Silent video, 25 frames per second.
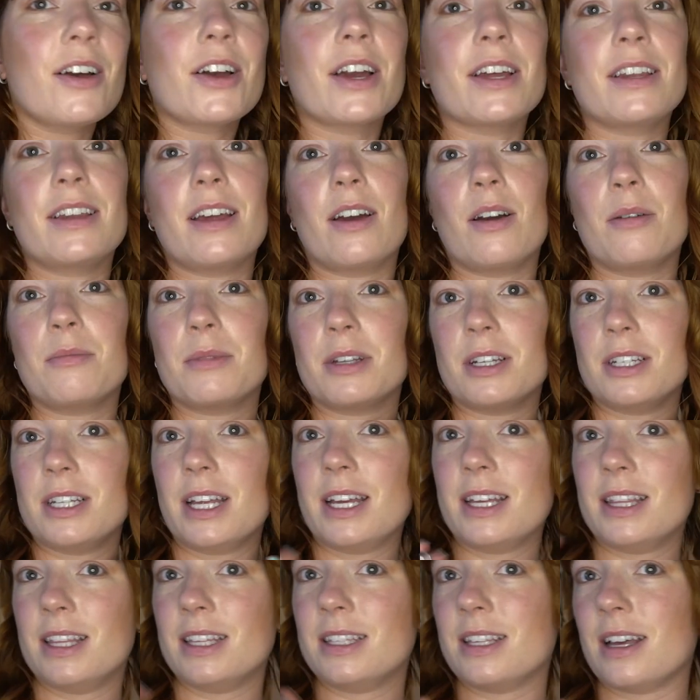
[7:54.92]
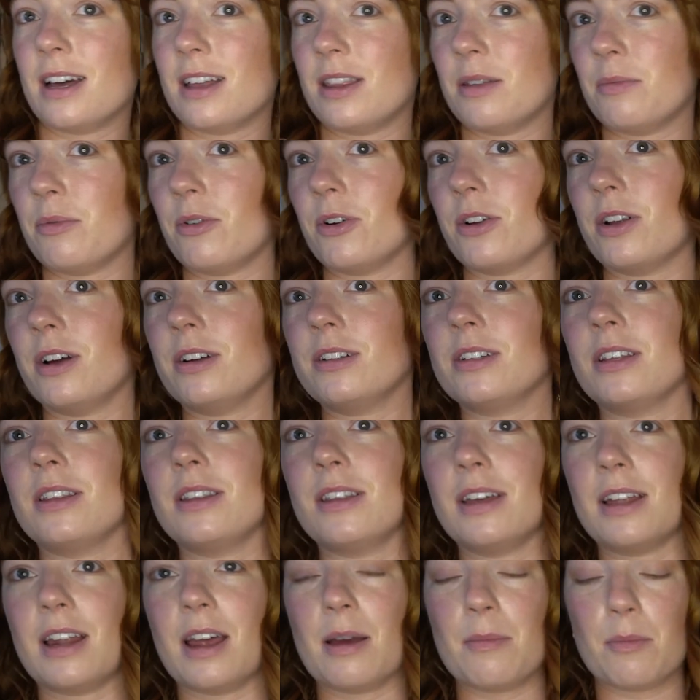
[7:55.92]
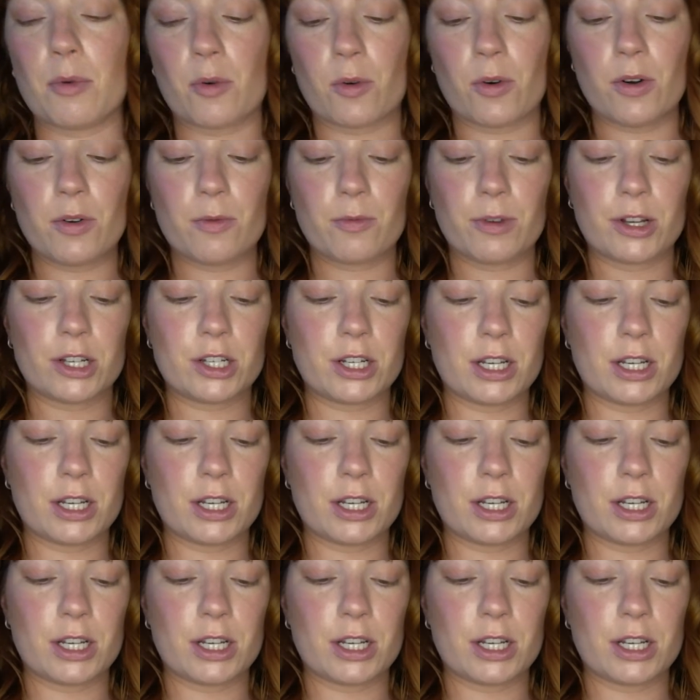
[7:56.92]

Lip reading: Okay, now I'm going to take this other product that I bought, which